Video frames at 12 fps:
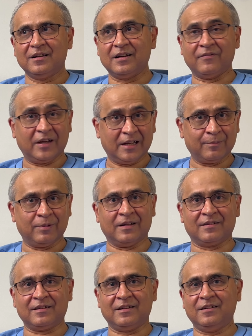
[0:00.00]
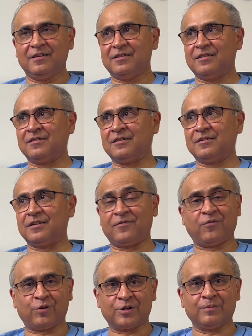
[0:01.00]
availability,
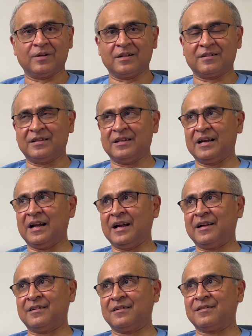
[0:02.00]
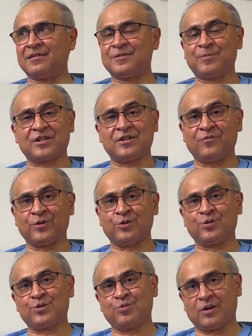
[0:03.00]
affordability, and especially for
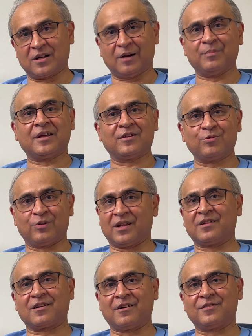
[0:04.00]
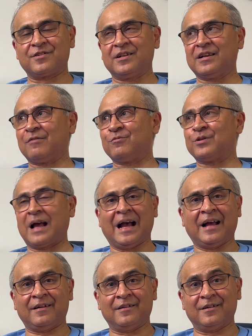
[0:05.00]
those who are coming to another country, I would
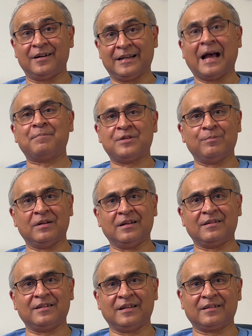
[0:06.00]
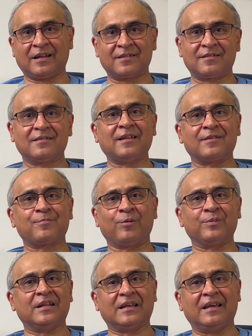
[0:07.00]
add adaptability, and that's
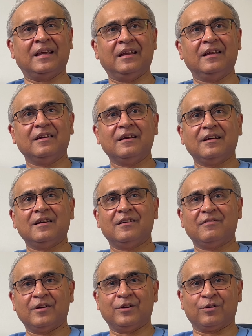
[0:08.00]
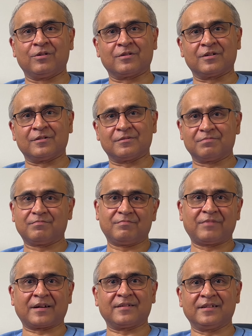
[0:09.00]
probably the key when you're
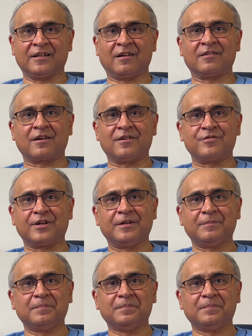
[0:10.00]
practicing in another country.